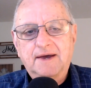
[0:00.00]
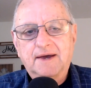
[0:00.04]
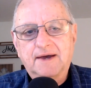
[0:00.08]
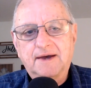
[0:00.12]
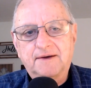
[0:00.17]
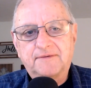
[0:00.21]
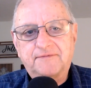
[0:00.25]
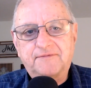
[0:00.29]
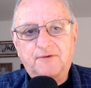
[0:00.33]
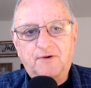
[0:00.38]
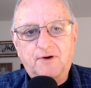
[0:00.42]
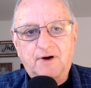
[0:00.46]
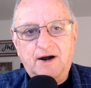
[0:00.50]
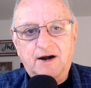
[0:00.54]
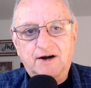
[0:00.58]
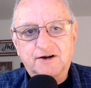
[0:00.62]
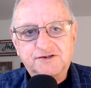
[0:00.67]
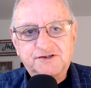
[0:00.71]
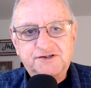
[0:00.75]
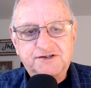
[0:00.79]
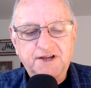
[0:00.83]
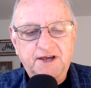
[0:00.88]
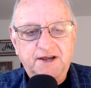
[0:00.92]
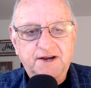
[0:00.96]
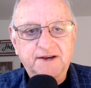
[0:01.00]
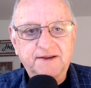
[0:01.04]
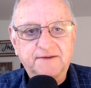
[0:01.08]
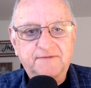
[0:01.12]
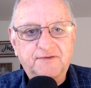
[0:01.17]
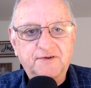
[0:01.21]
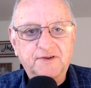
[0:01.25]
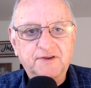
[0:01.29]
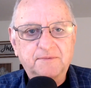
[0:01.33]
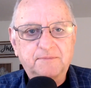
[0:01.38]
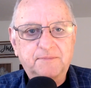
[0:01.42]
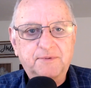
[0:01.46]
uh, for our study
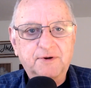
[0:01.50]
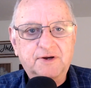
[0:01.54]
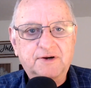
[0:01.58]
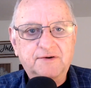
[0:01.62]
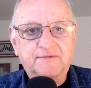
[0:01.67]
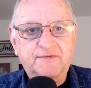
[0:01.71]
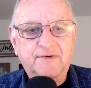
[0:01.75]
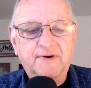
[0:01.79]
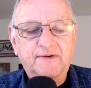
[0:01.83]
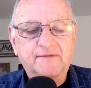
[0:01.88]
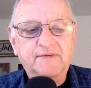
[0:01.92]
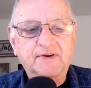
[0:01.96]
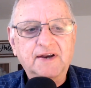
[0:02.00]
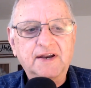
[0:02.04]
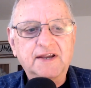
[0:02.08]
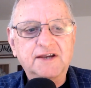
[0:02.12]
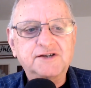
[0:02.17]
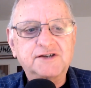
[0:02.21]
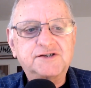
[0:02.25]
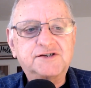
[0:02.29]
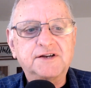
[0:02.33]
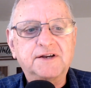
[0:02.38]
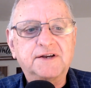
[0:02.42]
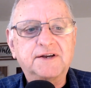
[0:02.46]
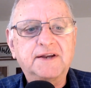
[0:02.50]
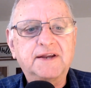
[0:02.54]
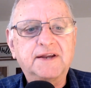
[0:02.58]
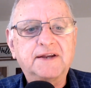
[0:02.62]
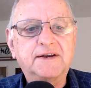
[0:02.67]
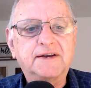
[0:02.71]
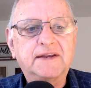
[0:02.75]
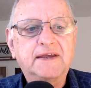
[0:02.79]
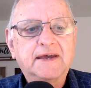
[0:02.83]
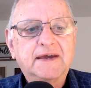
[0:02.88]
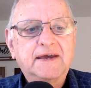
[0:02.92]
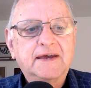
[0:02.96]
for the Book of Revelation
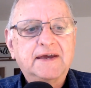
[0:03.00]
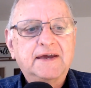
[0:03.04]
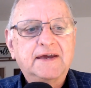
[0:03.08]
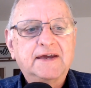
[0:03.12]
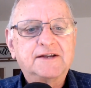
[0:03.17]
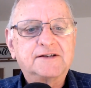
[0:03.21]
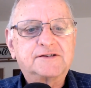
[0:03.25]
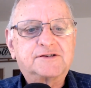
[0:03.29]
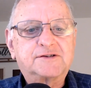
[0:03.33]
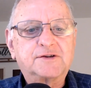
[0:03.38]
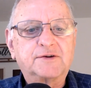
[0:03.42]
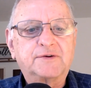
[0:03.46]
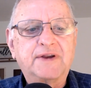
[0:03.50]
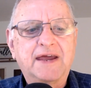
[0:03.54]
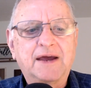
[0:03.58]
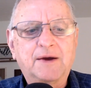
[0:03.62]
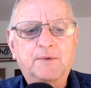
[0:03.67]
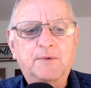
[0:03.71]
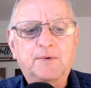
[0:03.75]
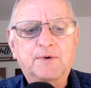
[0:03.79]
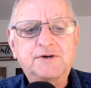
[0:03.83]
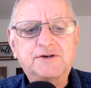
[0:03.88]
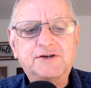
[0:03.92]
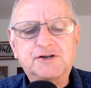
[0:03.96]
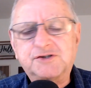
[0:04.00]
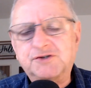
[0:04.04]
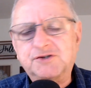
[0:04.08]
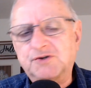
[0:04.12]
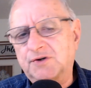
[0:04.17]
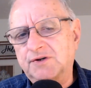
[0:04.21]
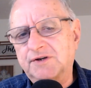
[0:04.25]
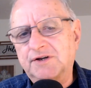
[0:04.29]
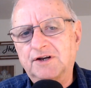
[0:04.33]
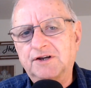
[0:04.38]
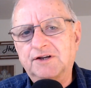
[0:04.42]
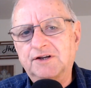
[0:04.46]
and and so now we're just
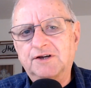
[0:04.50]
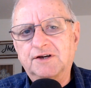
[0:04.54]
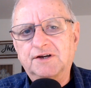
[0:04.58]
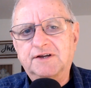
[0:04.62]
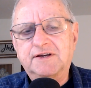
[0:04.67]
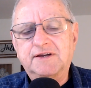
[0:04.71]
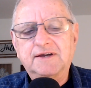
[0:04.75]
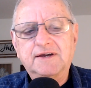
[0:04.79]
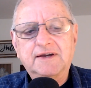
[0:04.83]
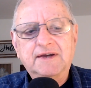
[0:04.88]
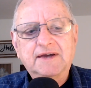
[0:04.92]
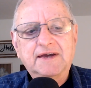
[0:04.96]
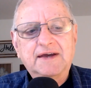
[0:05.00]
going to look